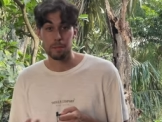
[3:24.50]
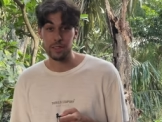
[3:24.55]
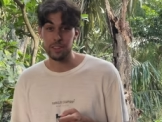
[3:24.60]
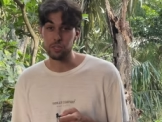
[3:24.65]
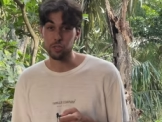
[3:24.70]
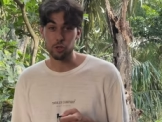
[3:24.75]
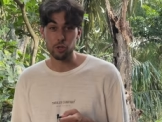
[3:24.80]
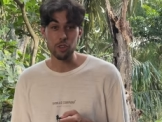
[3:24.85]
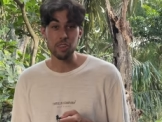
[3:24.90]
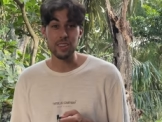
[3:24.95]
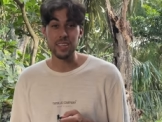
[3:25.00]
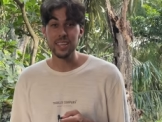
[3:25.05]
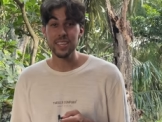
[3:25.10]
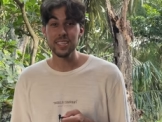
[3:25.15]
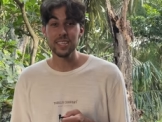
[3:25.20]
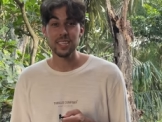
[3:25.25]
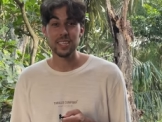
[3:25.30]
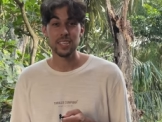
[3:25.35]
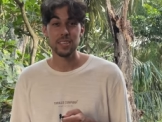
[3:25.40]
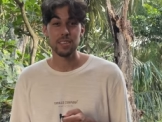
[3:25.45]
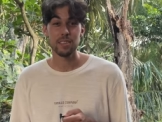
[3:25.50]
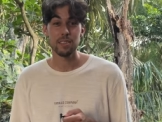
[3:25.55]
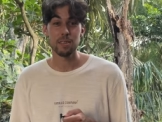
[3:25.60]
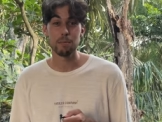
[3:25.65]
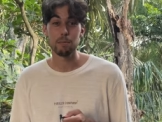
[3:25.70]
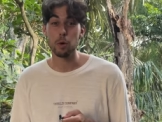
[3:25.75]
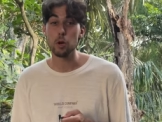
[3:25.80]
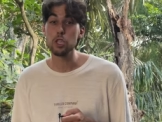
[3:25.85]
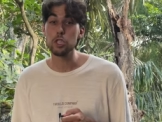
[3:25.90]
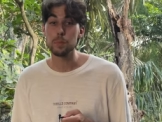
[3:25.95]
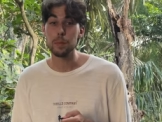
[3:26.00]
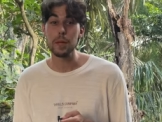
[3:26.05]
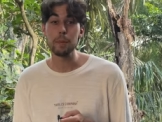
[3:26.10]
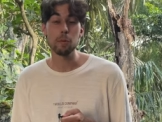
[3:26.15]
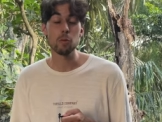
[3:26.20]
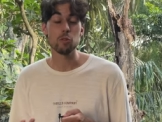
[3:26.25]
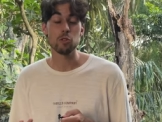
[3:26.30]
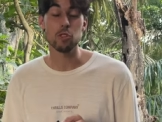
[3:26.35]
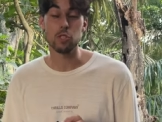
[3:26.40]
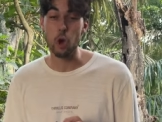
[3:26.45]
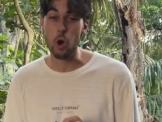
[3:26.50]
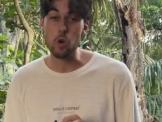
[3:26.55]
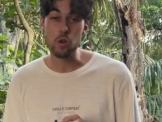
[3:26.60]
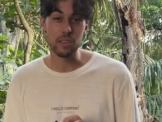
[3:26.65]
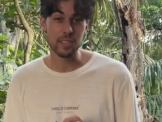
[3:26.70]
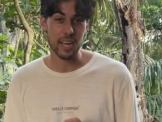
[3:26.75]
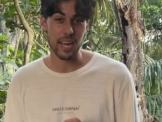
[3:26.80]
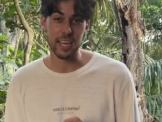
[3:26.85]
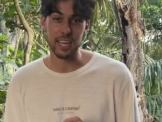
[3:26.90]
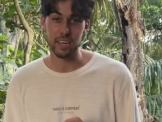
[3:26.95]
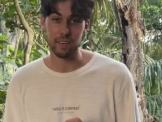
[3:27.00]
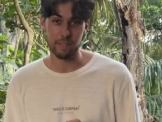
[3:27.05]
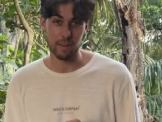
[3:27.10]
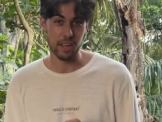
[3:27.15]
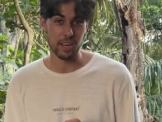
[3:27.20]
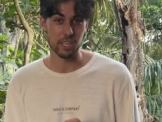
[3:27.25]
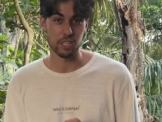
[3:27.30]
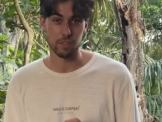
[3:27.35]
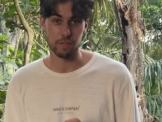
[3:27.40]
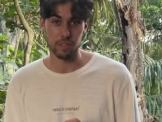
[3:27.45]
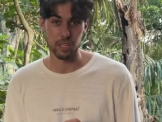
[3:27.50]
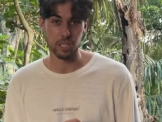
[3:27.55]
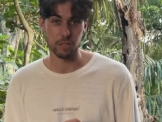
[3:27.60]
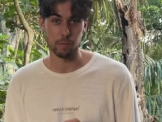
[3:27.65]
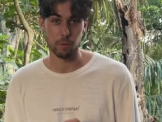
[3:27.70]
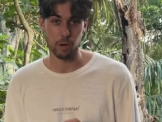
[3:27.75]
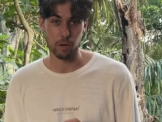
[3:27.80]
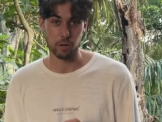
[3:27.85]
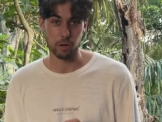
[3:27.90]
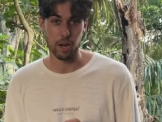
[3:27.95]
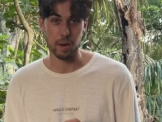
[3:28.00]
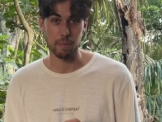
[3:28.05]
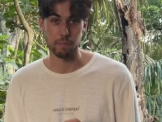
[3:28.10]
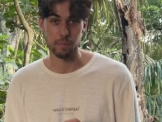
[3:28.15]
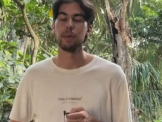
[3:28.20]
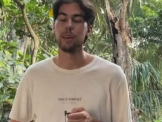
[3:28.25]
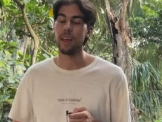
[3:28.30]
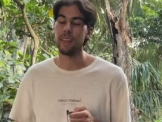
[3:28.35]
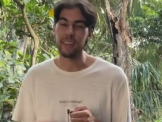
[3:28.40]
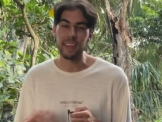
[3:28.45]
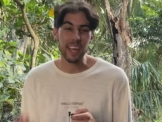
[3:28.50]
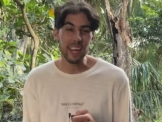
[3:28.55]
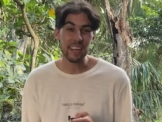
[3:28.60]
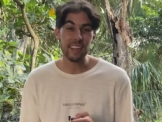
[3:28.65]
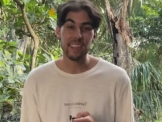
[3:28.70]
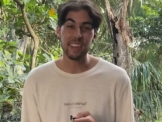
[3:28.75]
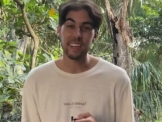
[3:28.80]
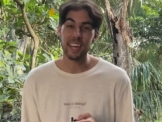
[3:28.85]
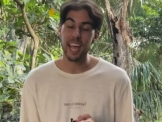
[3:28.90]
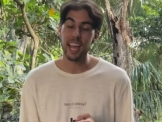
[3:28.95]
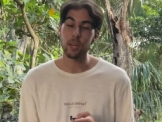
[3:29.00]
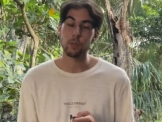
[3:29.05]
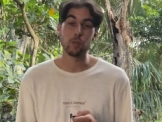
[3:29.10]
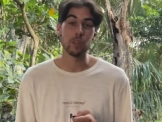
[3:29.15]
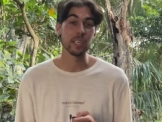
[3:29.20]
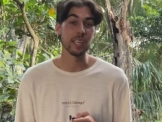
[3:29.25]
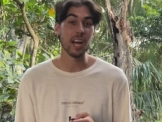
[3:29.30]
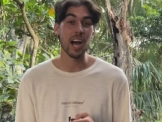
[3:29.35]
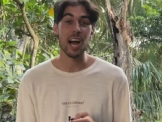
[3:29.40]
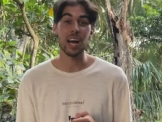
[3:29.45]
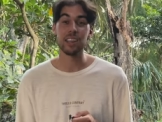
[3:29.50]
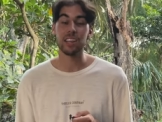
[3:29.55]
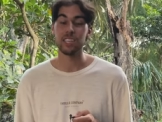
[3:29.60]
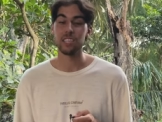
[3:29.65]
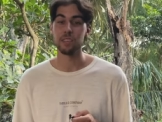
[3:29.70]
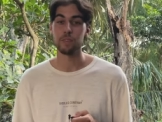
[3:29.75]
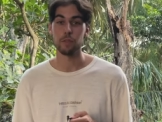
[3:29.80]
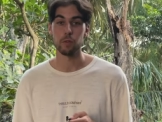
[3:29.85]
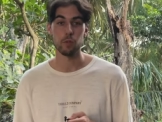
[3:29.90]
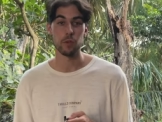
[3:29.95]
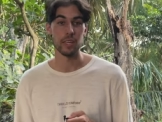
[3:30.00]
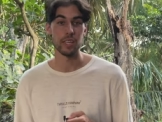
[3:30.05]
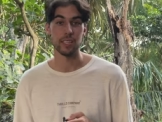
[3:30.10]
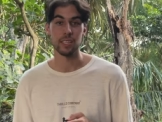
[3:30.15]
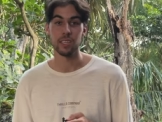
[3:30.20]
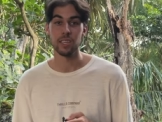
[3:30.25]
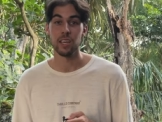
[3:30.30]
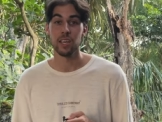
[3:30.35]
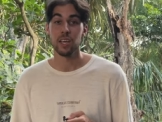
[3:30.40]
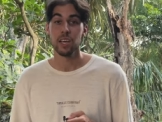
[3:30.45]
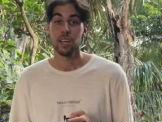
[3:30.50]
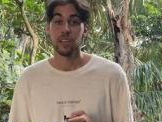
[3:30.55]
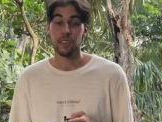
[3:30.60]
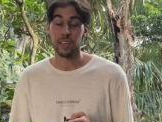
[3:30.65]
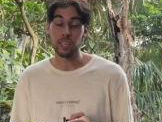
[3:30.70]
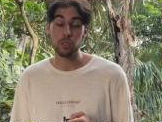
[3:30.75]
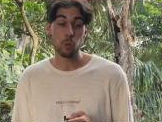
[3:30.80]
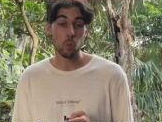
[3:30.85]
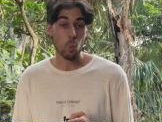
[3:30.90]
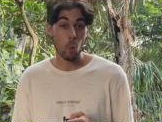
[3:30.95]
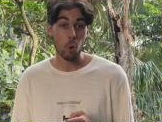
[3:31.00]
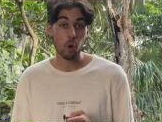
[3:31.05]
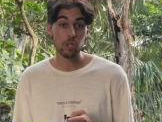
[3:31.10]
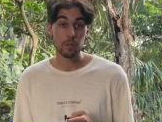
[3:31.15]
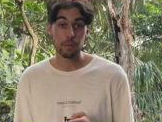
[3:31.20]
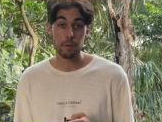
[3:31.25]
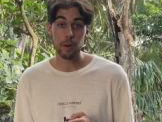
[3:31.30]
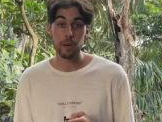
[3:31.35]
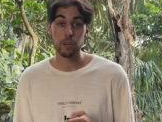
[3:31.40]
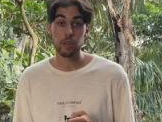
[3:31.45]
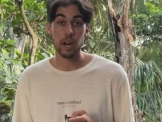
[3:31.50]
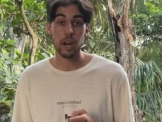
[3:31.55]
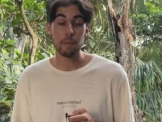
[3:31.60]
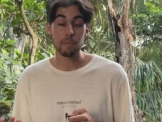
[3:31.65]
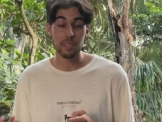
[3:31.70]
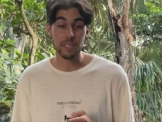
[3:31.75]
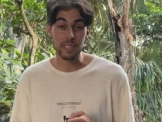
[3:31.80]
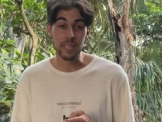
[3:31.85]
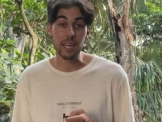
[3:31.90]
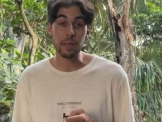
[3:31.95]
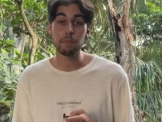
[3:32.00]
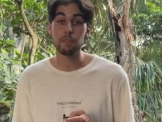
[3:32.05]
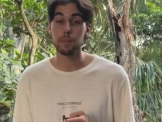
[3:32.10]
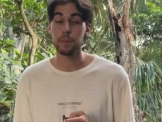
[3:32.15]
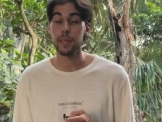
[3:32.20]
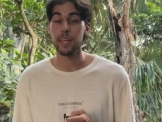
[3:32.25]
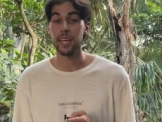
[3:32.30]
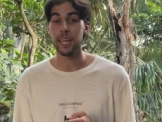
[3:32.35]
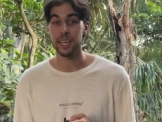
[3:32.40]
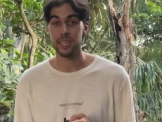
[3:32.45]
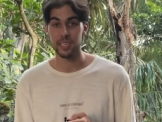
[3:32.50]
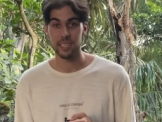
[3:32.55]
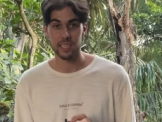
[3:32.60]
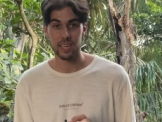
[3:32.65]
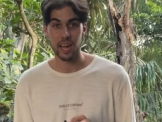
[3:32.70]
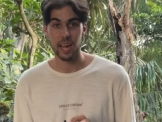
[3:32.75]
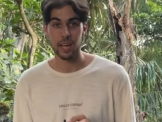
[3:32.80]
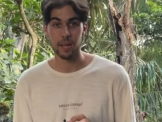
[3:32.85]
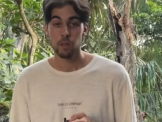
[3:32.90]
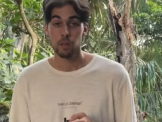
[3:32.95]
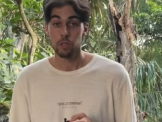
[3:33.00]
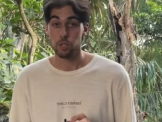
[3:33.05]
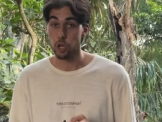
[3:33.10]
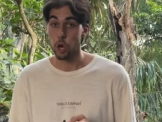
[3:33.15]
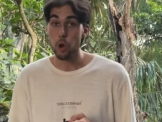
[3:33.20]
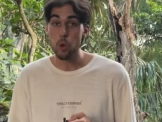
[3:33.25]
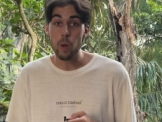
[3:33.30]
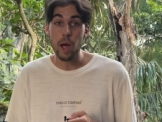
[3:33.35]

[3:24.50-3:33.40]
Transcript: the truth is, most people don't take advantage of these programs. But at the end of the day, regardless of the reason, these rewards programs seem to be here to stay. So